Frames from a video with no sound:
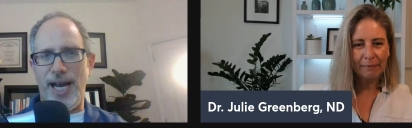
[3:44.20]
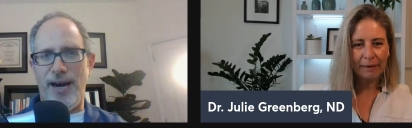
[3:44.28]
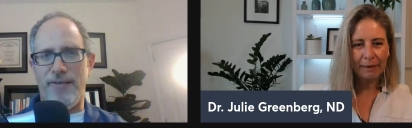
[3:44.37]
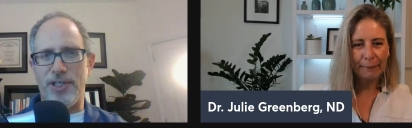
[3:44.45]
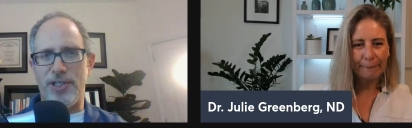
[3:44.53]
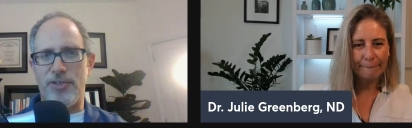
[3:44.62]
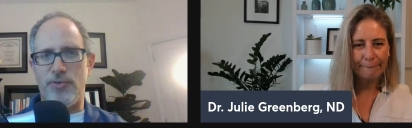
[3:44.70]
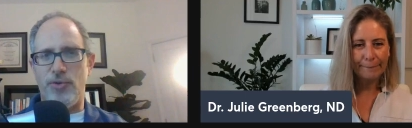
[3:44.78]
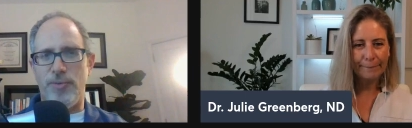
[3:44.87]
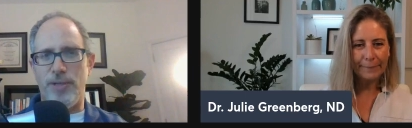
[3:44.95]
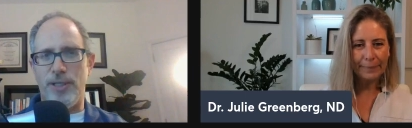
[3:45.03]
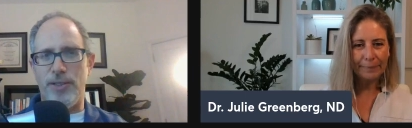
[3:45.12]
Speaker 1: average
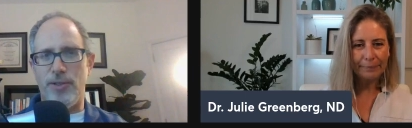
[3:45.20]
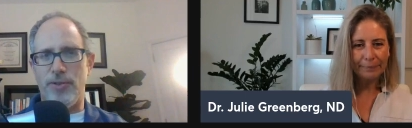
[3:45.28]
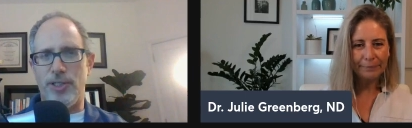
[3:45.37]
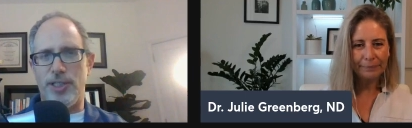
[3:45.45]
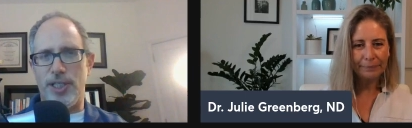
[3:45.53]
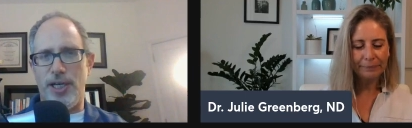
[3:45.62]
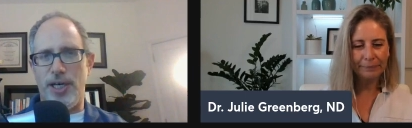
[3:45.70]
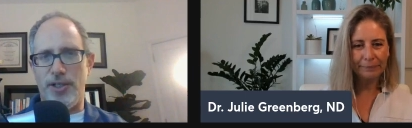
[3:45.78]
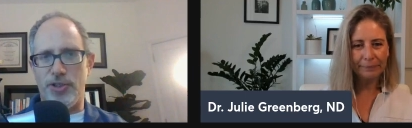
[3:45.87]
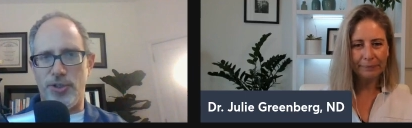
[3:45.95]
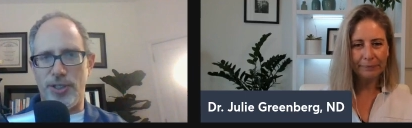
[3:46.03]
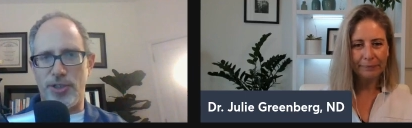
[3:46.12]
woman uses
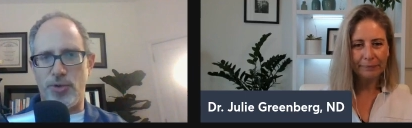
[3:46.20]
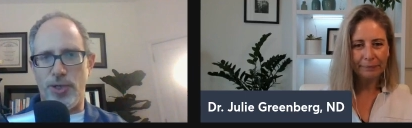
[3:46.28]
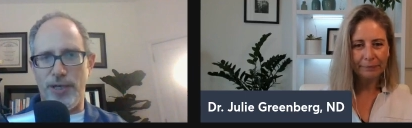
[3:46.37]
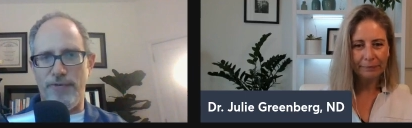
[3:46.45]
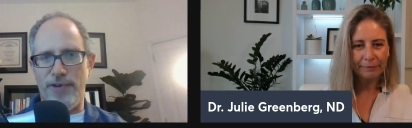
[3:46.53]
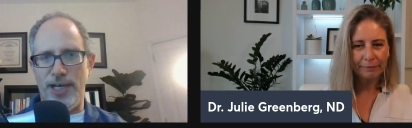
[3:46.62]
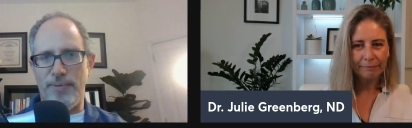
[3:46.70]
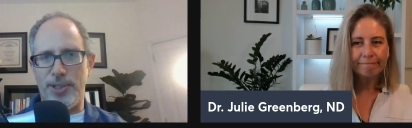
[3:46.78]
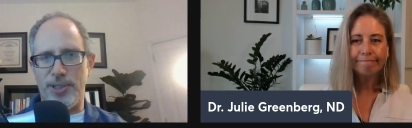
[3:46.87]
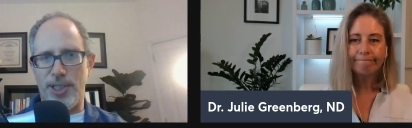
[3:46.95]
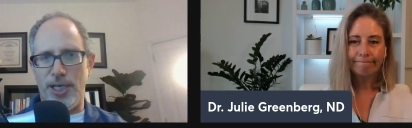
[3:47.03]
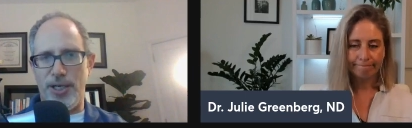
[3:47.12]
125
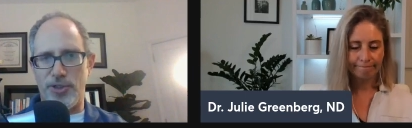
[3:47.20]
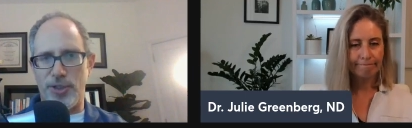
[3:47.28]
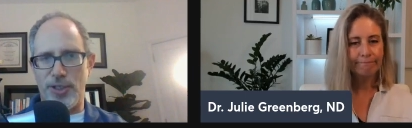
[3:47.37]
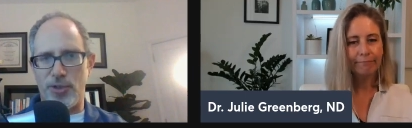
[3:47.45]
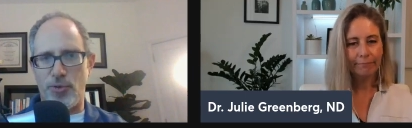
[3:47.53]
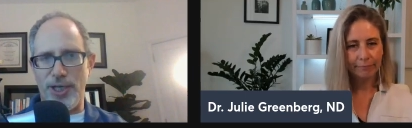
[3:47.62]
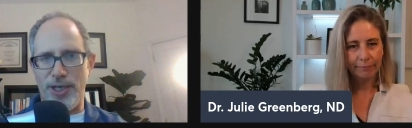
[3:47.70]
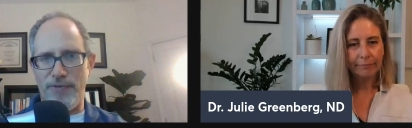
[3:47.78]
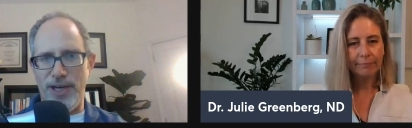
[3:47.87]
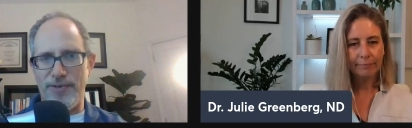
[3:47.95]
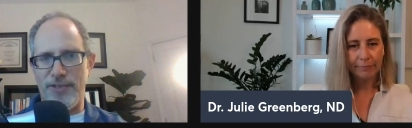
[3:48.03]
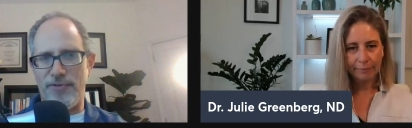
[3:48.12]
puts
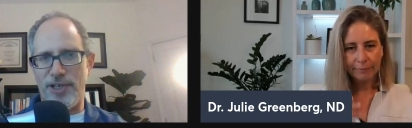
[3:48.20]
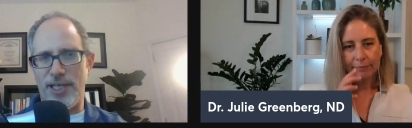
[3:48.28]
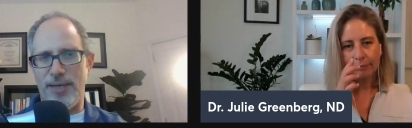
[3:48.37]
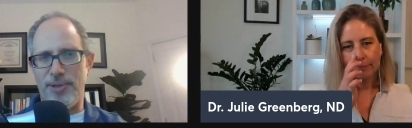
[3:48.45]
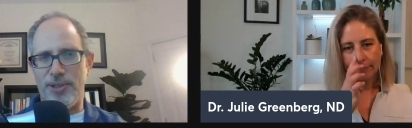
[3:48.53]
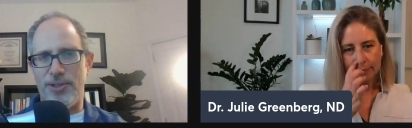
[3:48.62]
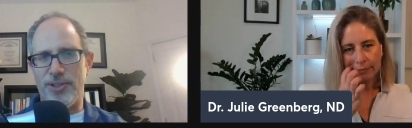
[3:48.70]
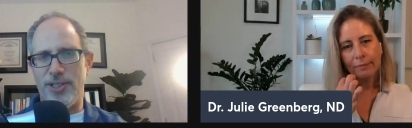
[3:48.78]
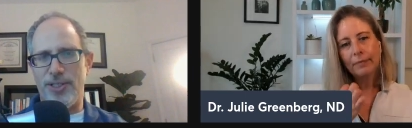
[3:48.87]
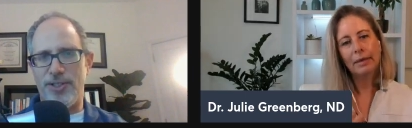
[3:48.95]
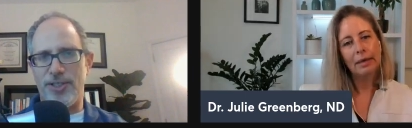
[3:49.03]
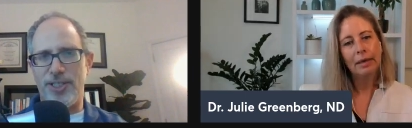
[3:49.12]
125 different chemicals
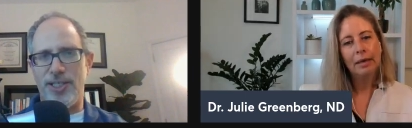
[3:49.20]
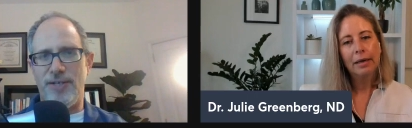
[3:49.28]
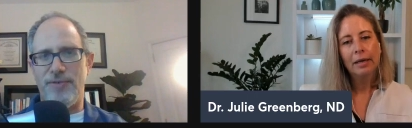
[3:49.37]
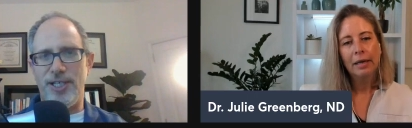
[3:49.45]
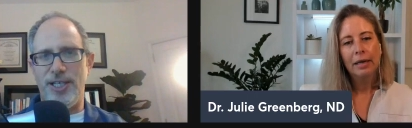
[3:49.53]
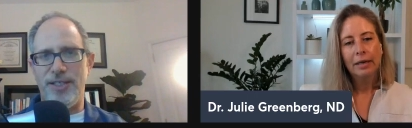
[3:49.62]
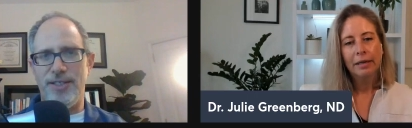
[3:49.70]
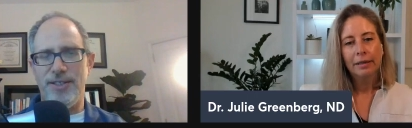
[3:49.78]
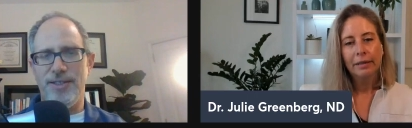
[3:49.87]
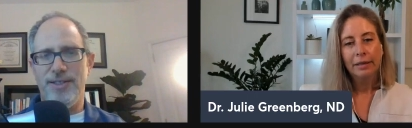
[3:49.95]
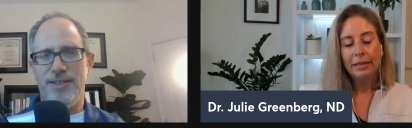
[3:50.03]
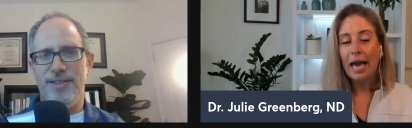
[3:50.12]
on their skin every day?
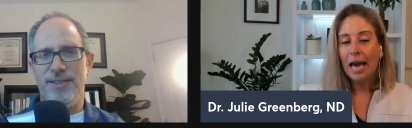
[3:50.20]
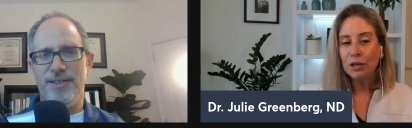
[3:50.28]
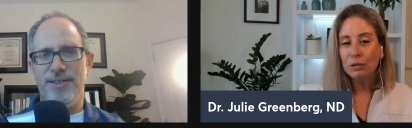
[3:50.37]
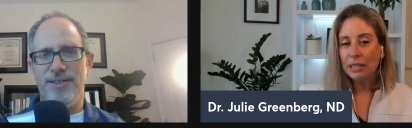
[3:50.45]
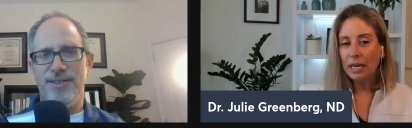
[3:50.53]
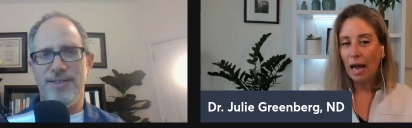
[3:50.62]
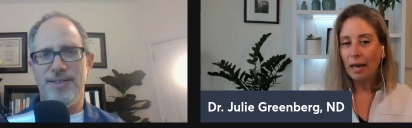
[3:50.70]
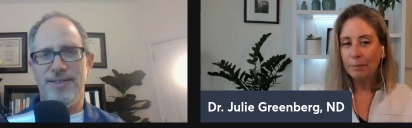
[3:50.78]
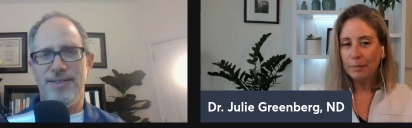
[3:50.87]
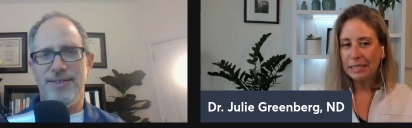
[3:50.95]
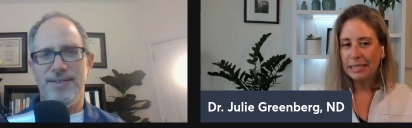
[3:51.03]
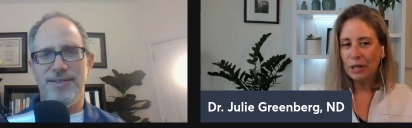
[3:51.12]
Speaker 2: Yeah, you did
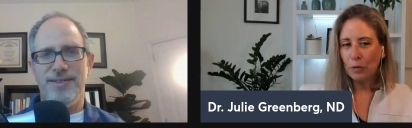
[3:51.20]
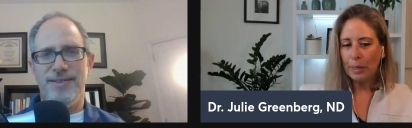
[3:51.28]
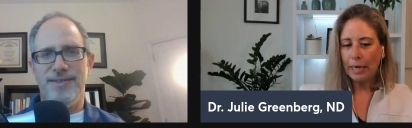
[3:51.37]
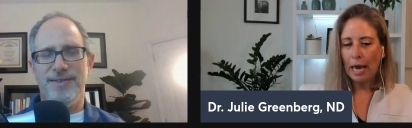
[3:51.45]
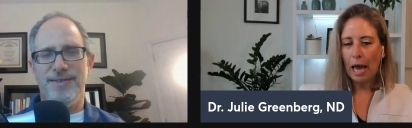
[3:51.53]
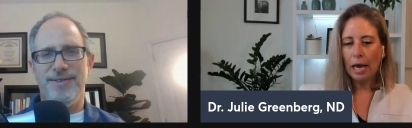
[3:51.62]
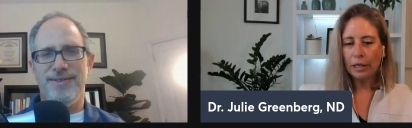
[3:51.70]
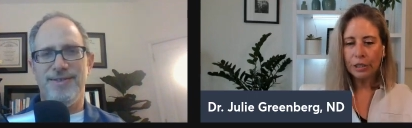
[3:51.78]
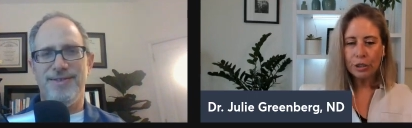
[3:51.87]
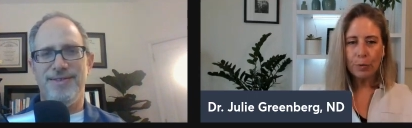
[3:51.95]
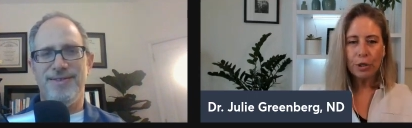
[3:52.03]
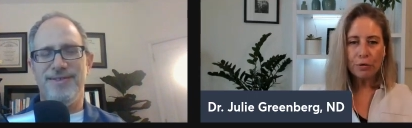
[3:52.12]
not mishear me.
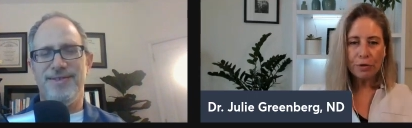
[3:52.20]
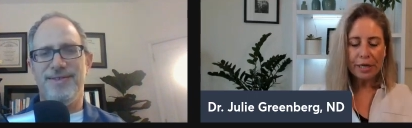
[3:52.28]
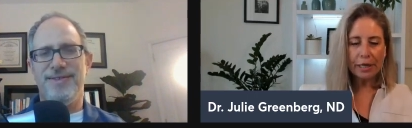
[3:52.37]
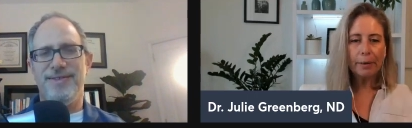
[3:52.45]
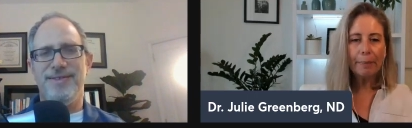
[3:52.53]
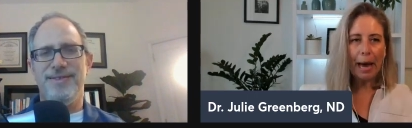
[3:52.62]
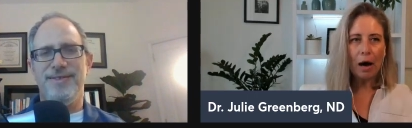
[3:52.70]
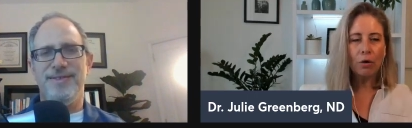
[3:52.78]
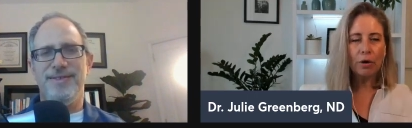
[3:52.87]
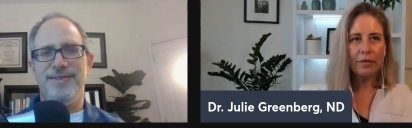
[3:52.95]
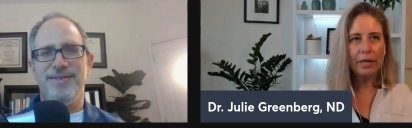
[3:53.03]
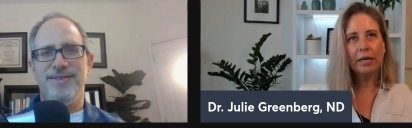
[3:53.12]
Because uh, when you think
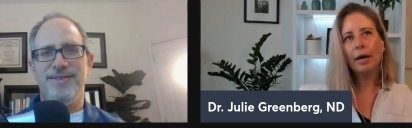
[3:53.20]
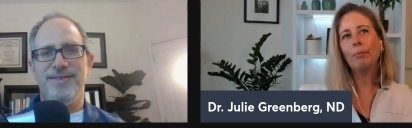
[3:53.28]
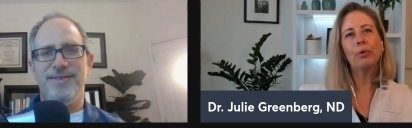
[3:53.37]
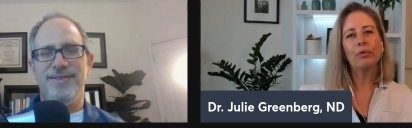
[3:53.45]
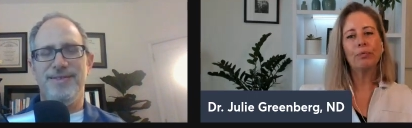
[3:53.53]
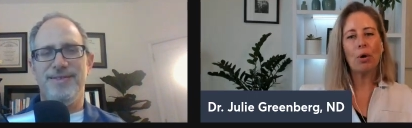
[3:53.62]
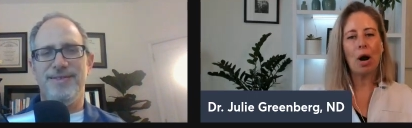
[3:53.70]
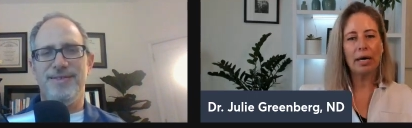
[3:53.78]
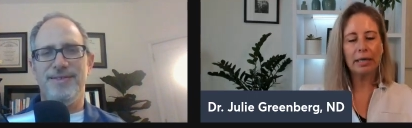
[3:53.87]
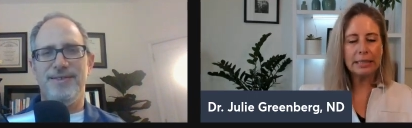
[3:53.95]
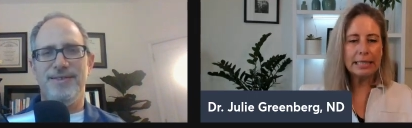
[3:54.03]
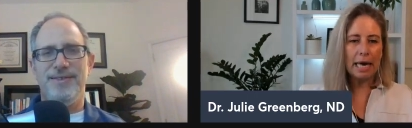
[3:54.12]
about the number of
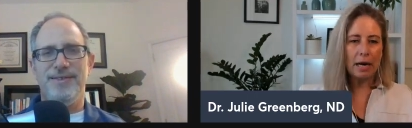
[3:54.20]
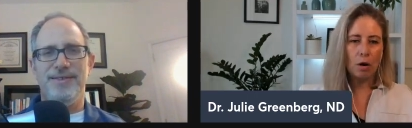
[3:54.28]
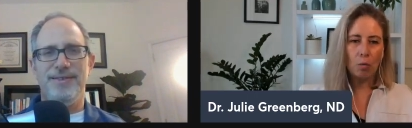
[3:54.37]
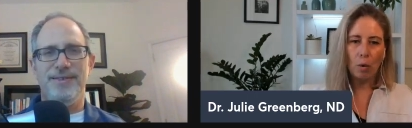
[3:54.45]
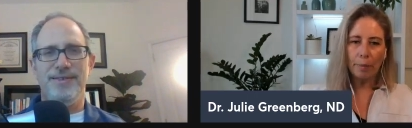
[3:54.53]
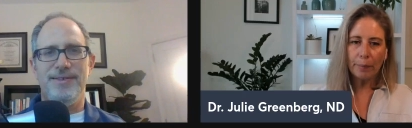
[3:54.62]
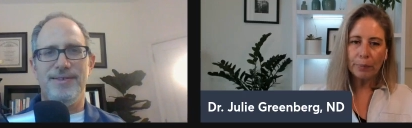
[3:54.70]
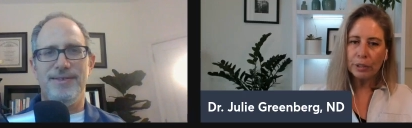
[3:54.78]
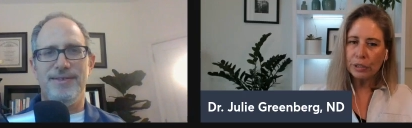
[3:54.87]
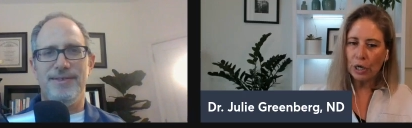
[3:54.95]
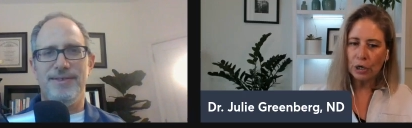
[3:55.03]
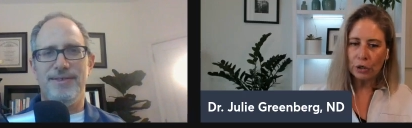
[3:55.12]
products that a woman
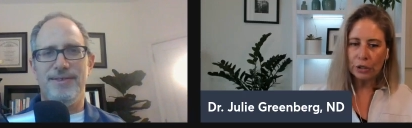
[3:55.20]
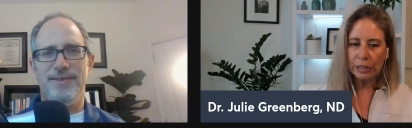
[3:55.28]
puts on her